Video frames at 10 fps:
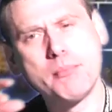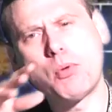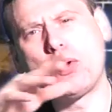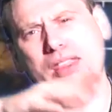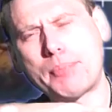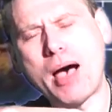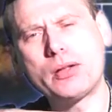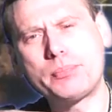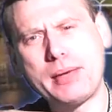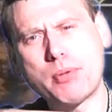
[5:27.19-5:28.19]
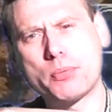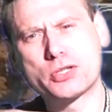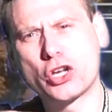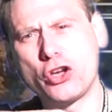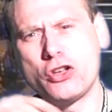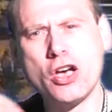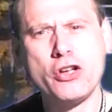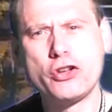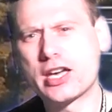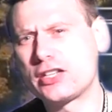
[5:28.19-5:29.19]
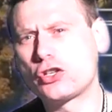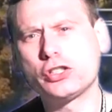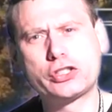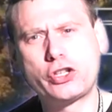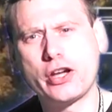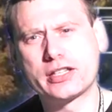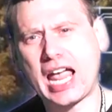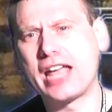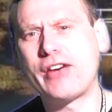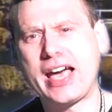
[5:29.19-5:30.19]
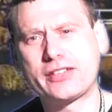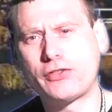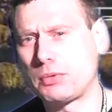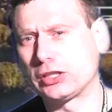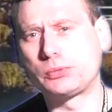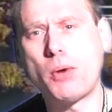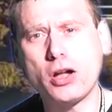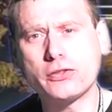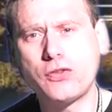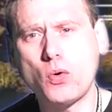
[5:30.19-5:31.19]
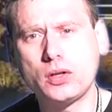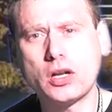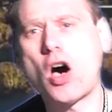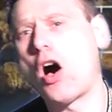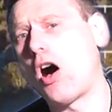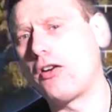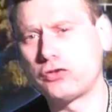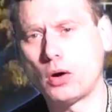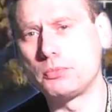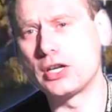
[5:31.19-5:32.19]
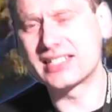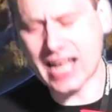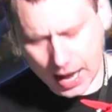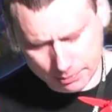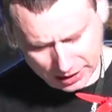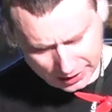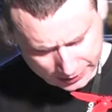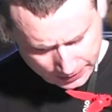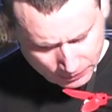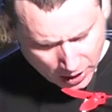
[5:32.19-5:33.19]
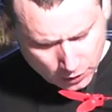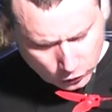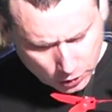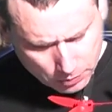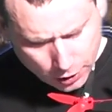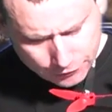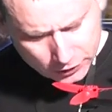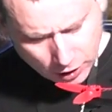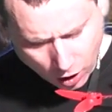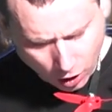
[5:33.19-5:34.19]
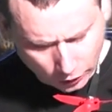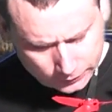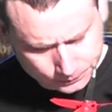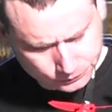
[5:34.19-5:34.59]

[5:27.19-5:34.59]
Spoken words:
But with the Parrot Bebop 2, you can just do it direct from your smartphone or from your tablet. Now, moving on,